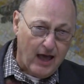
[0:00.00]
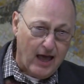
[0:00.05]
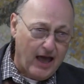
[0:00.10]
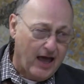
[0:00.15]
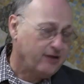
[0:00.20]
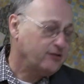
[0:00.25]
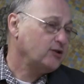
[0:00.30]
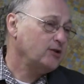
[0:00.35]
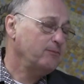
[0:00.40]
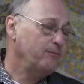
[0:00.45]

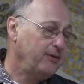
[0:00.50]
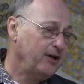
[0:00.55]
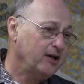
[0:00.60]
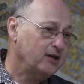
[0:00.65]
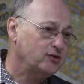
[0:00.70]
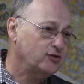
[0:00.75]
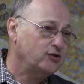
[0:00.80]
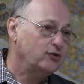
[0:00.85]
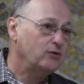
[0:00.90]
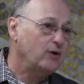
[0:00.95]
as
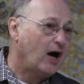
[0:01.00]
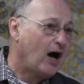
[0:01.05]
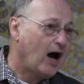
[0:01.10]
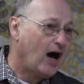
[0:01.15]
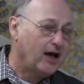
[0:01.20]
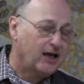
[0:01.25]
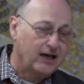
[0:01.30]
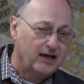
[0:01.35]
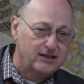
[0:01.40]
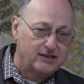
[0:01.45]
compared to
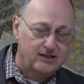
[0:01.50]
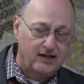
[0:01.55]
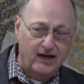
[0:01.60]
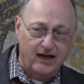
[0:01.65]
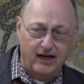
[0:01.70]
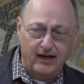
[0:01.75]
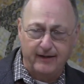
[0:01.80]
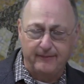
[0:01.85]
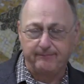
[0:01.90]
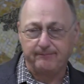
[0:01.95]

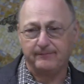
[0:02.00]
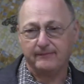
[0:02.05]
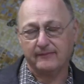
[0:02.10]
agada,